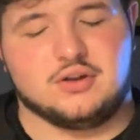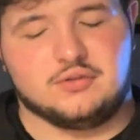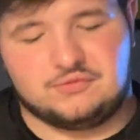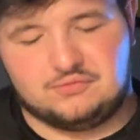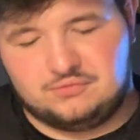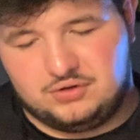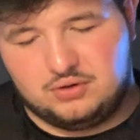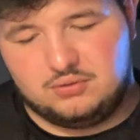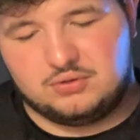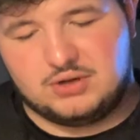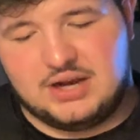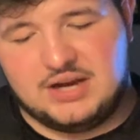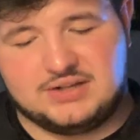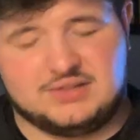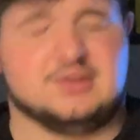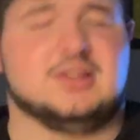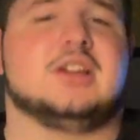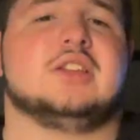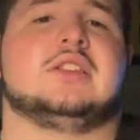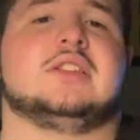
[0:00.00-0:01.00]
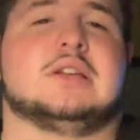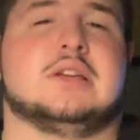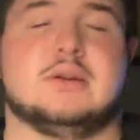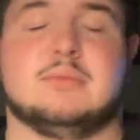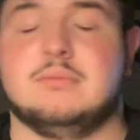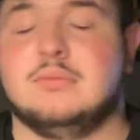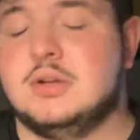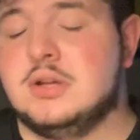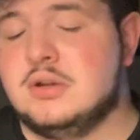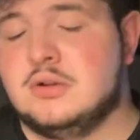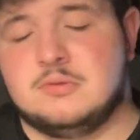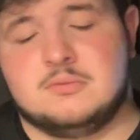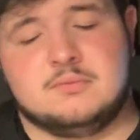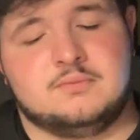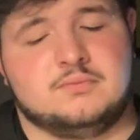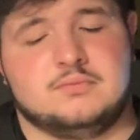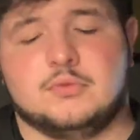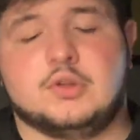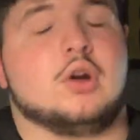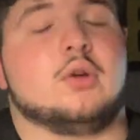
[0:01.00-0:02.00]
if you guys like them,
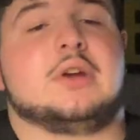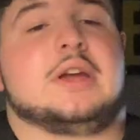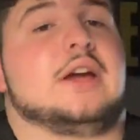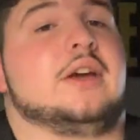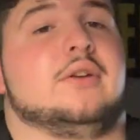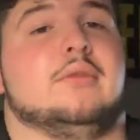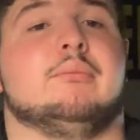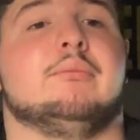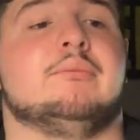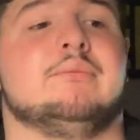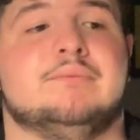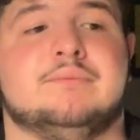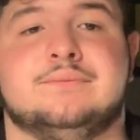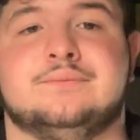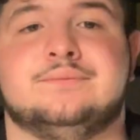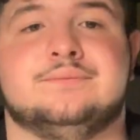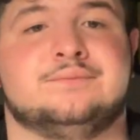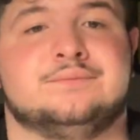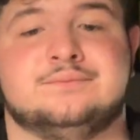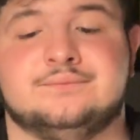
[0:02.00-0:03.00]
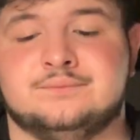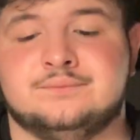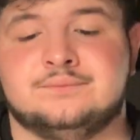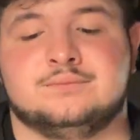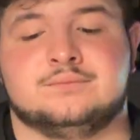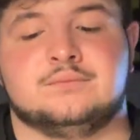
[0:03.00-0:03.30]
go get them.